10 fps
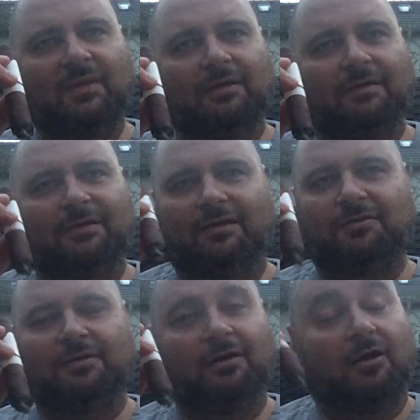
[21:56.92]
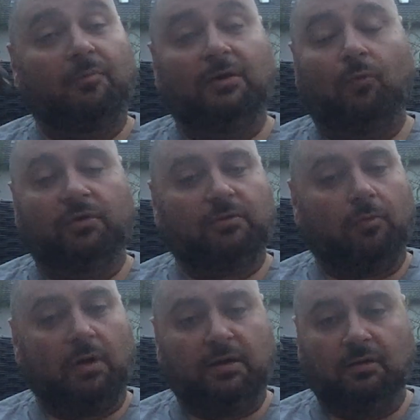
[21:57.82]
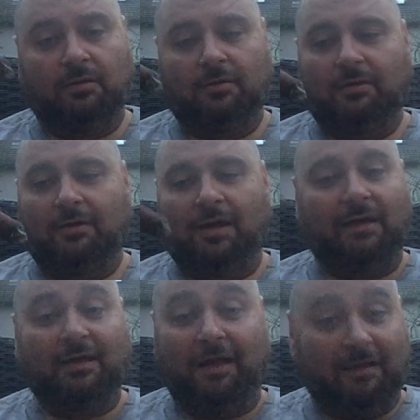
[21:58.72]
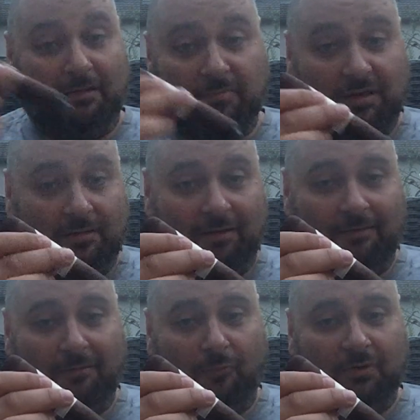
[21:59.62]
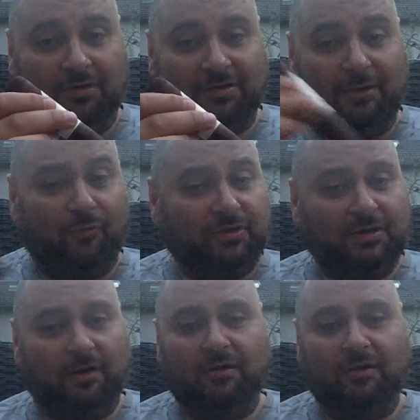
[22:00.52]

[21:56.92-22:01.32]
that cigar, I mean, it was great. And the same was here.